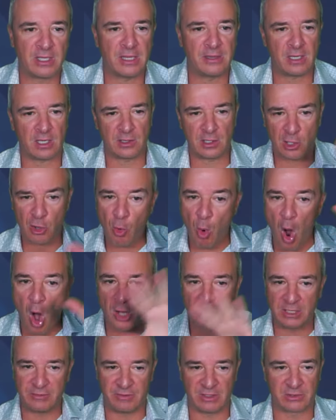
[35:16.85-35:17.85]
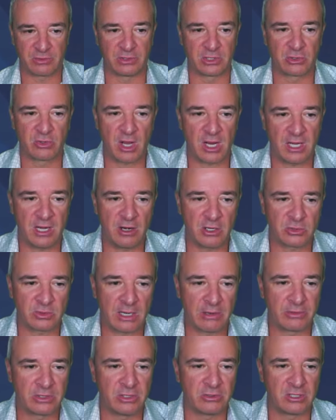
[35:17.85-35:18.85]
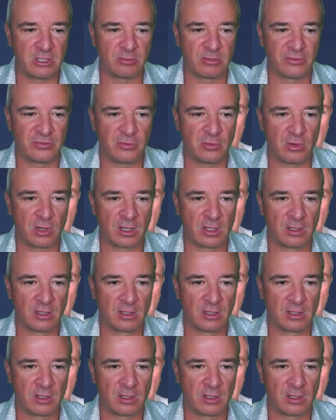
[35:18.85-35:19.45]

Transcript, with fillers: And the, and the quality of this one's great. Here's what I was using before.